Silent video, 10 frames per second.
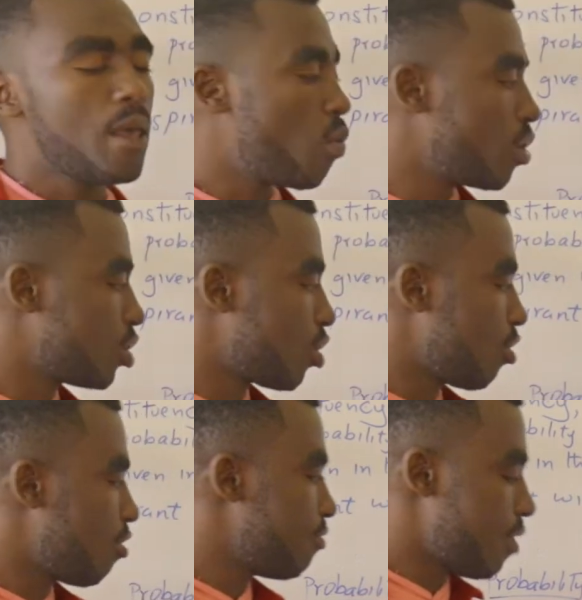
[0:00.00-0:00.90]
When you
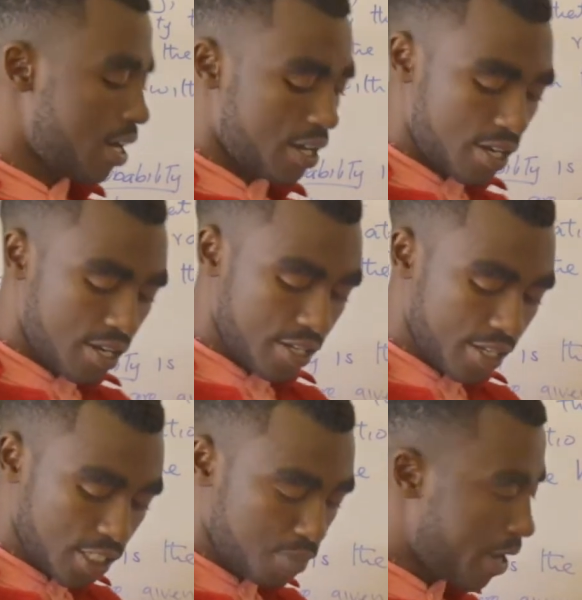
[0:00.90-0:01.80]
talk of uh,
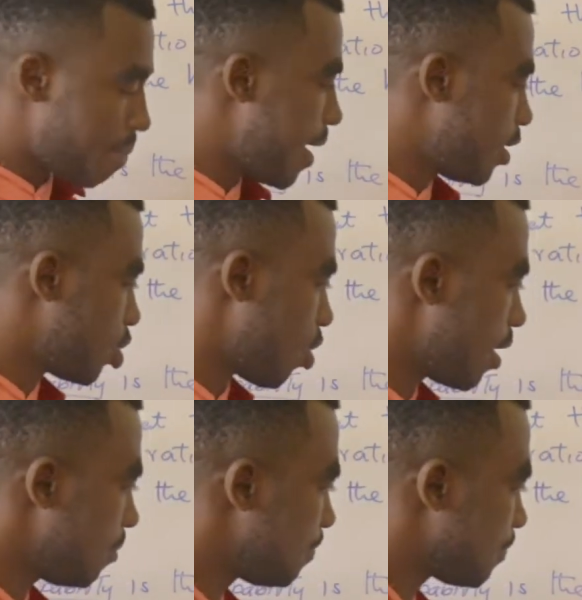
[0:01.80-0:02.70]

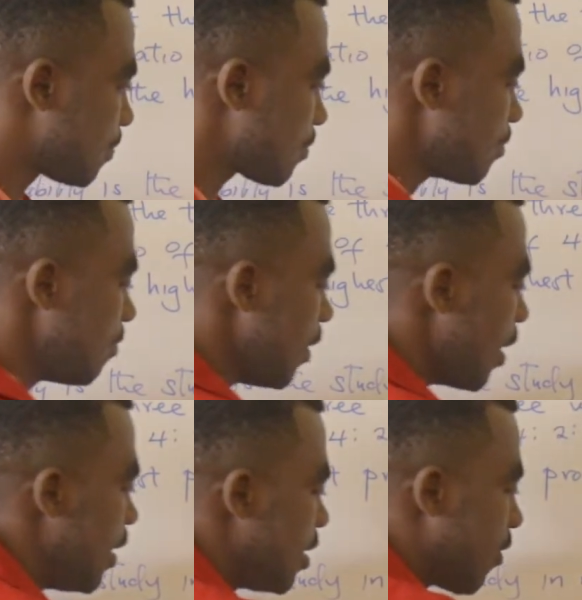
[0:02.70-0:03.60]
experimental,
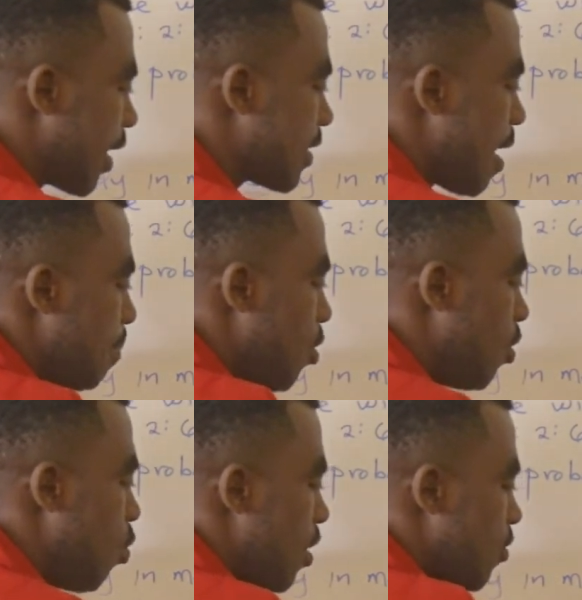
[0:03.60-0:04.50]
is for
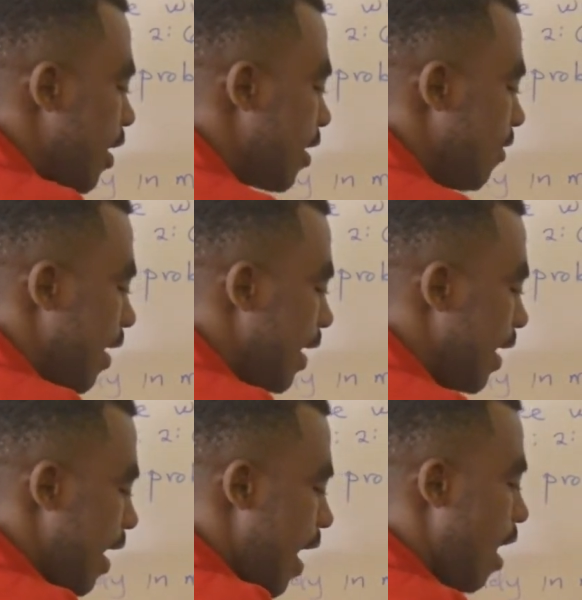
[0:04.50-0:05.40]
example when you are
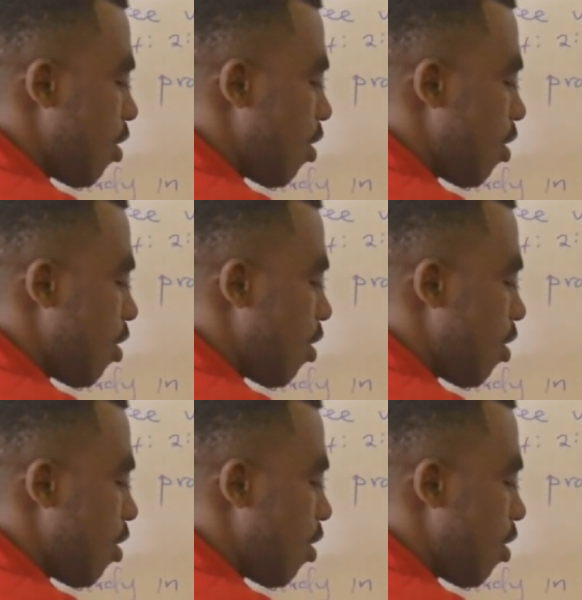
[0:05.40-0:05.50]
given a